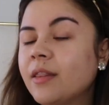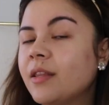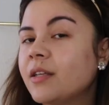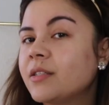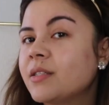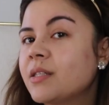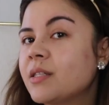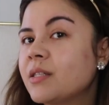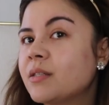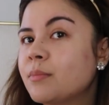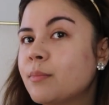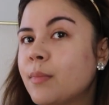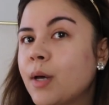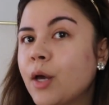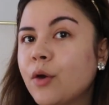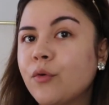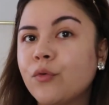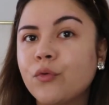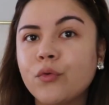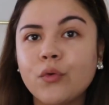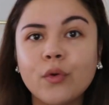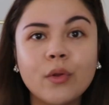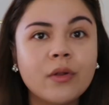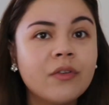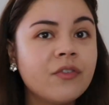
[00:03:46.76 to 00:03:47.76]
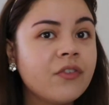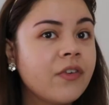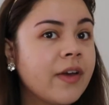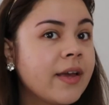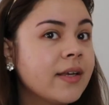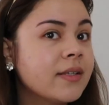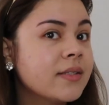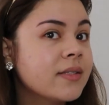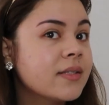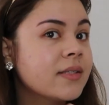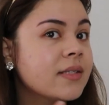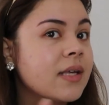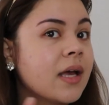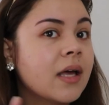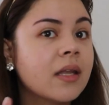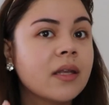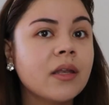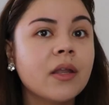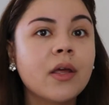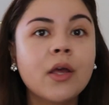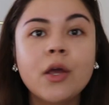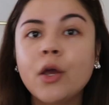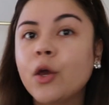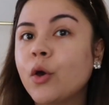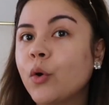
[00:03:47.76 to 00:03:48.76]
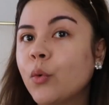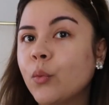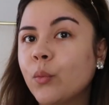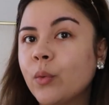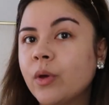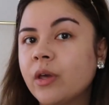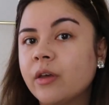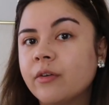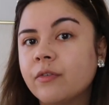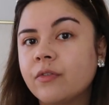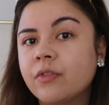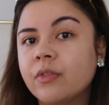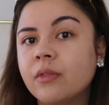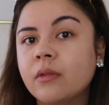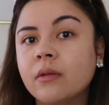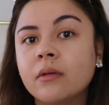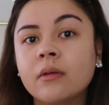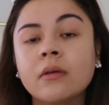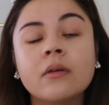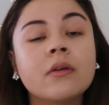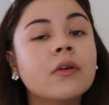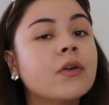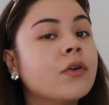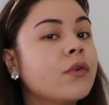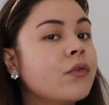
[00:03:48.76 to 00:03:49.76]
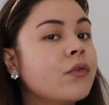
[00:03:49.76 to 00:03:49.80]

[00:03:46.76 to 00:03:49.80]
This is my full face done with the